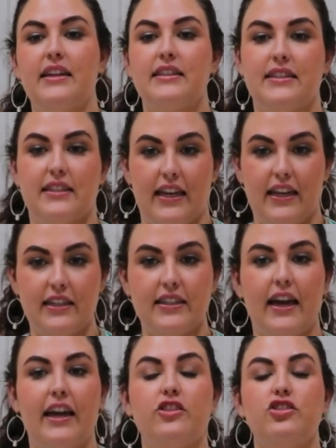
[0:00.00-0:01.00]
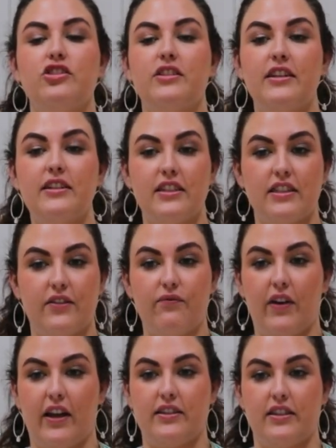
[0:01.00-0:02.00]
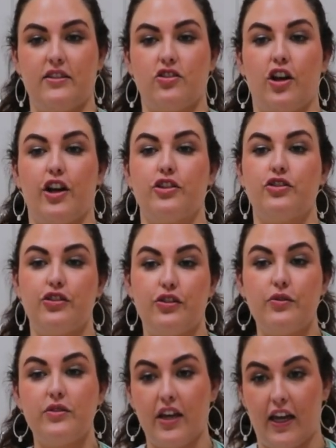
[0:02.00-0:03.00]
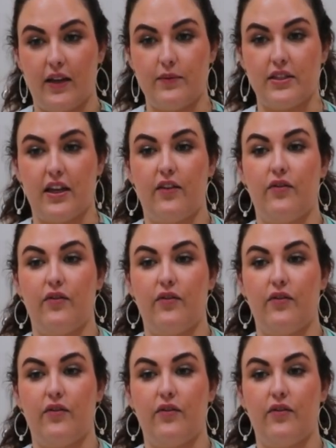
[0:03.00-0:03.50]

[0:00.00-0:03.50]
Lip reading: Sanitizers and disinfectants are two types of